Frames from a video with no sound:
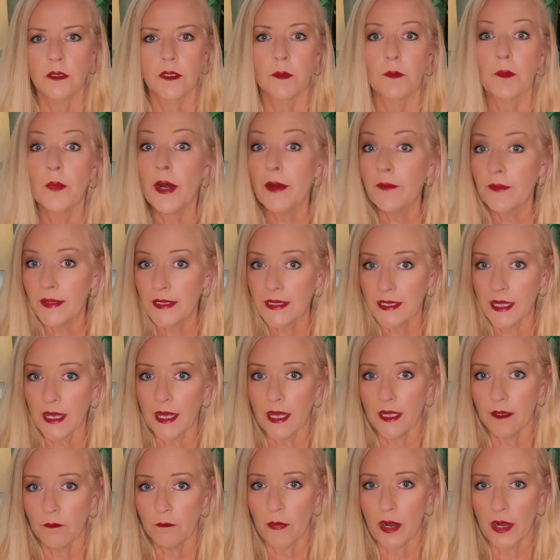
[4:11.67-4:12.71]
preface
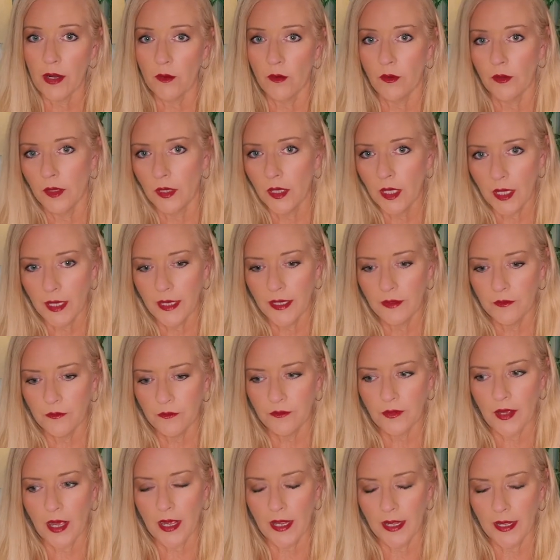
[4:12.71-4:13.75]
that, my whole life
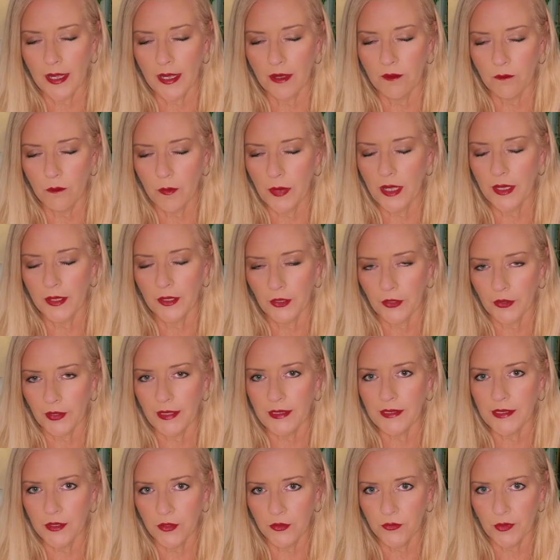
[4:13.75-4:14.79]
I have been a
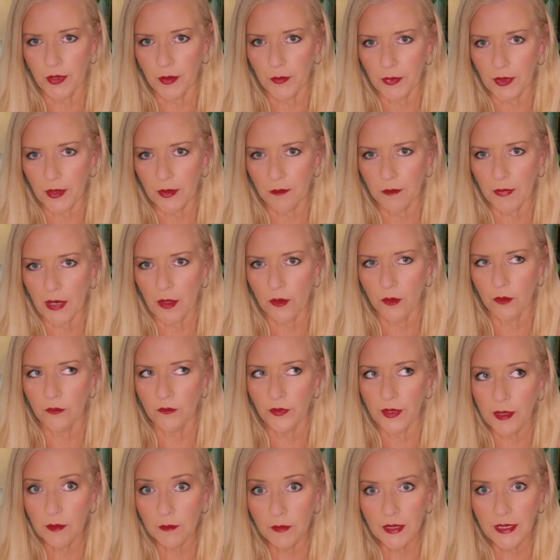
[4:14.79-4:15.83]
crazy dreamer. My whole
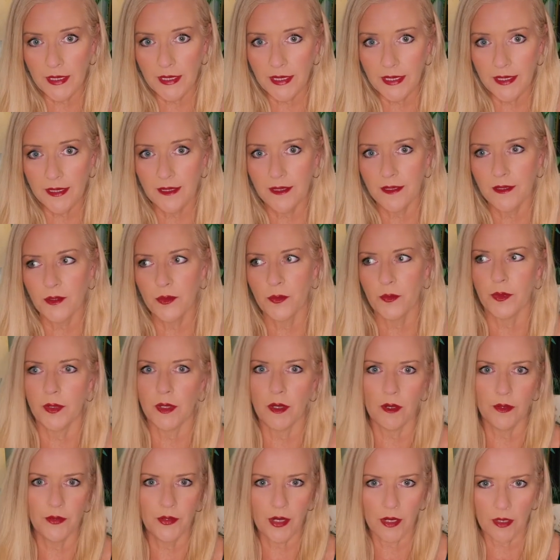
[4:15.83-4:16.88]
family is. We all
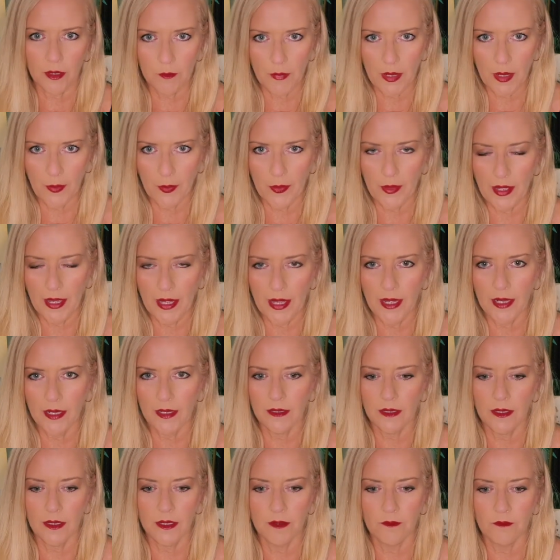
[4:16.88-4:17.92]
talk about that.
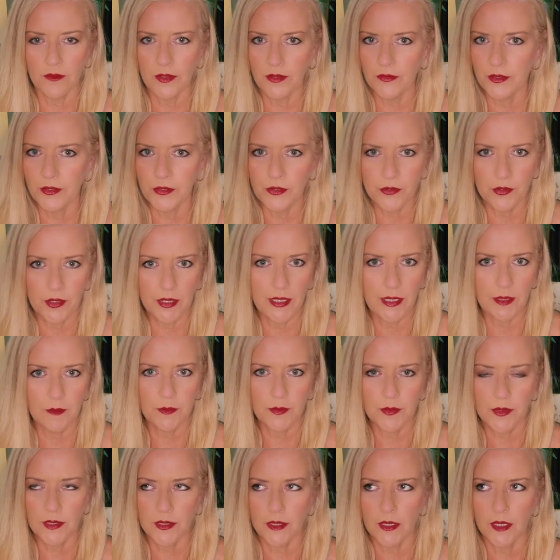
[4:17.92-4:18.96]
Vivid
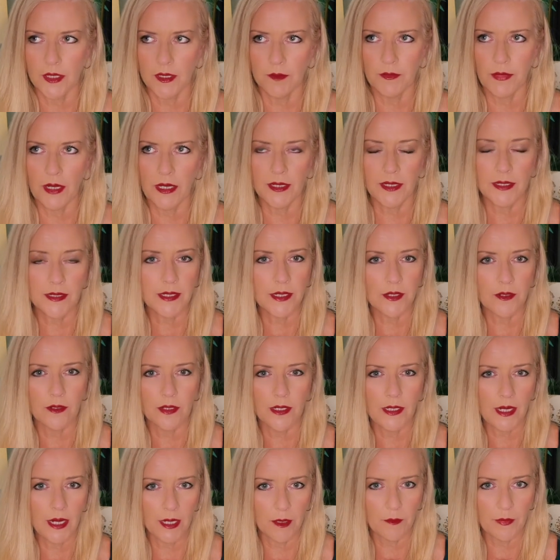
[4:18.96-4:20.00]
dreams, not necessarily
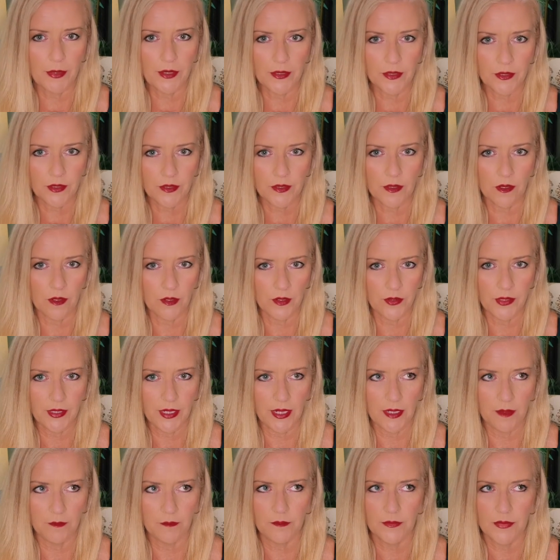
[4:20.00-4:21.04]
nightmares all the
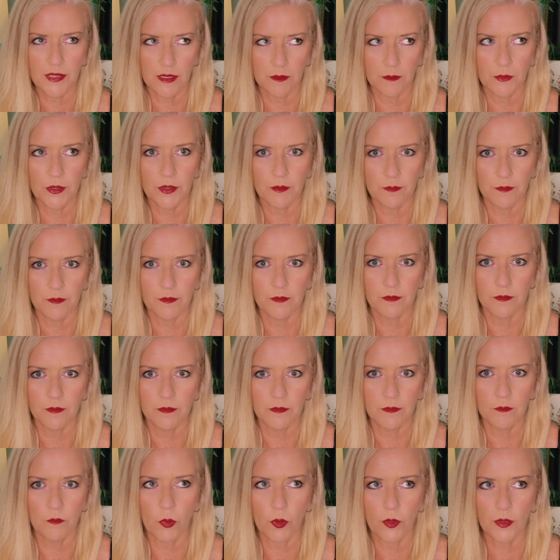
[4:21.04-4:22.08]
time. Some are
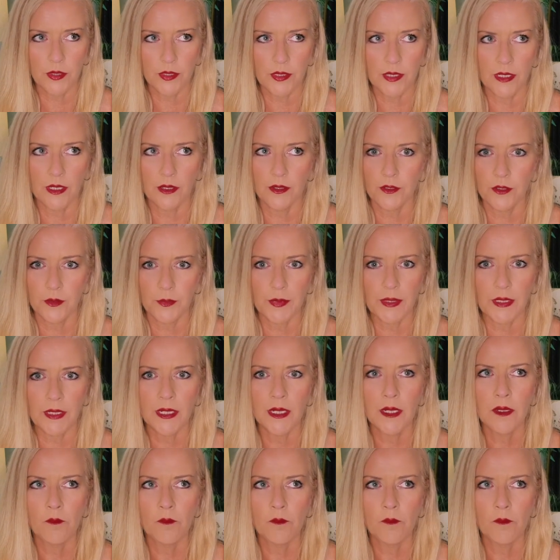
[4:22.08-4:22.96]
worse than others, but